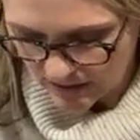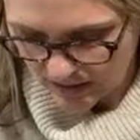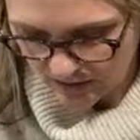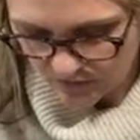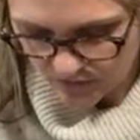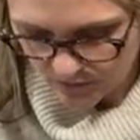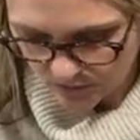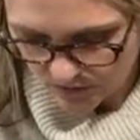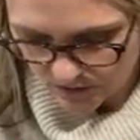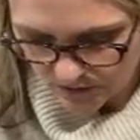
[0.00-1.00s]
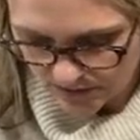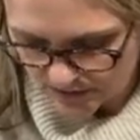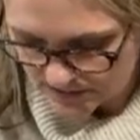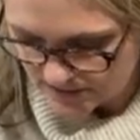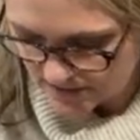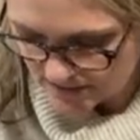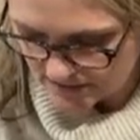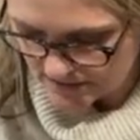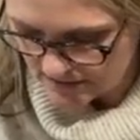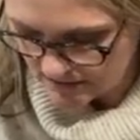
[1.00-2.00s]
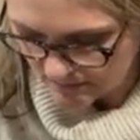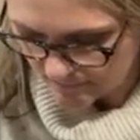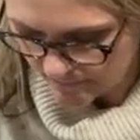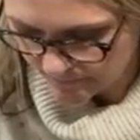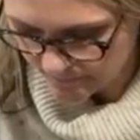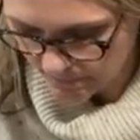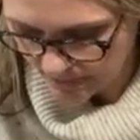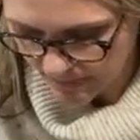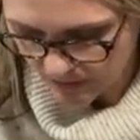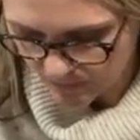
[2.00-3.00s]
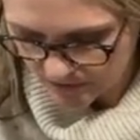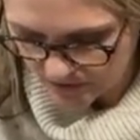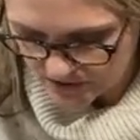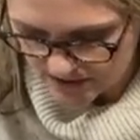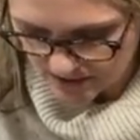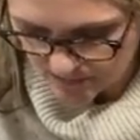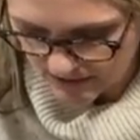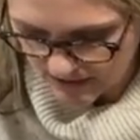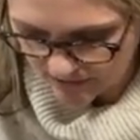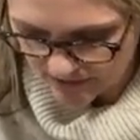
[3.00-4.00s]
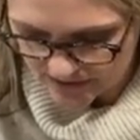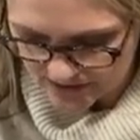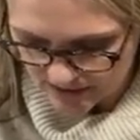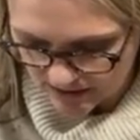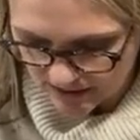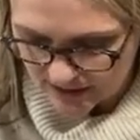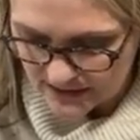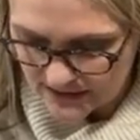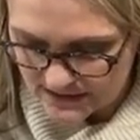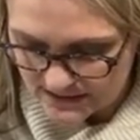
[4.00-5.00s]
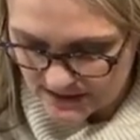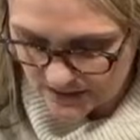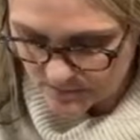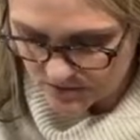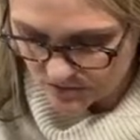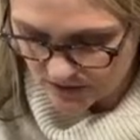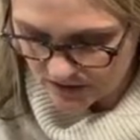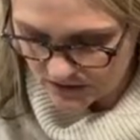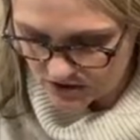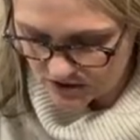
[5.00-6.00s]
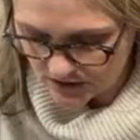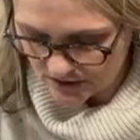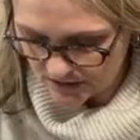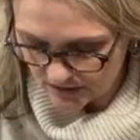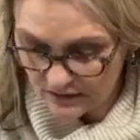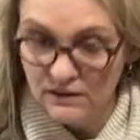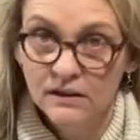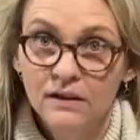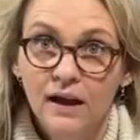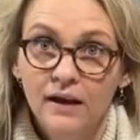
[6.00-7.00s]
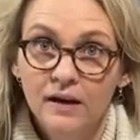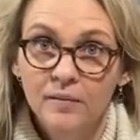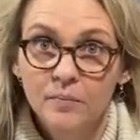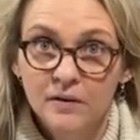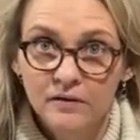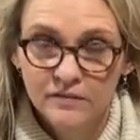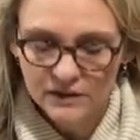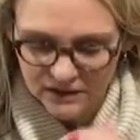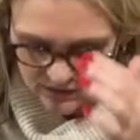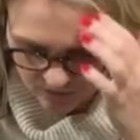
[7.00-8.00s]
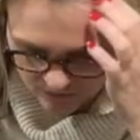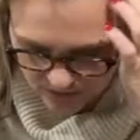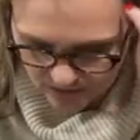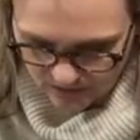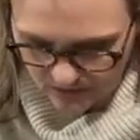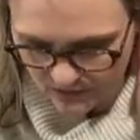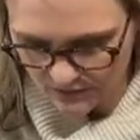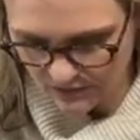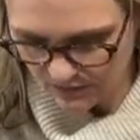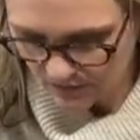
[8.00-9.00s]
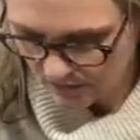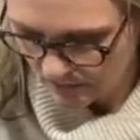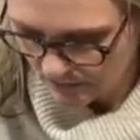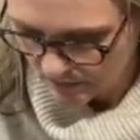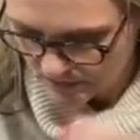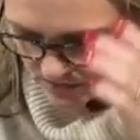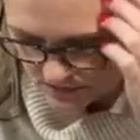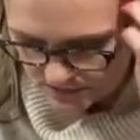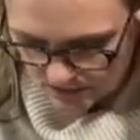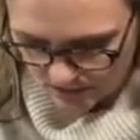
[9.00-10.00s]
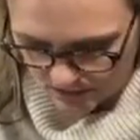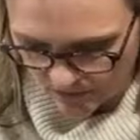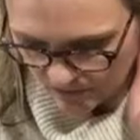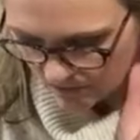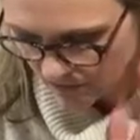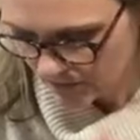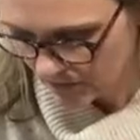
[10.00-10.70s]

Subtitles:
If you were consistent with your seam allowance, these seams really should line up perfectly for you. So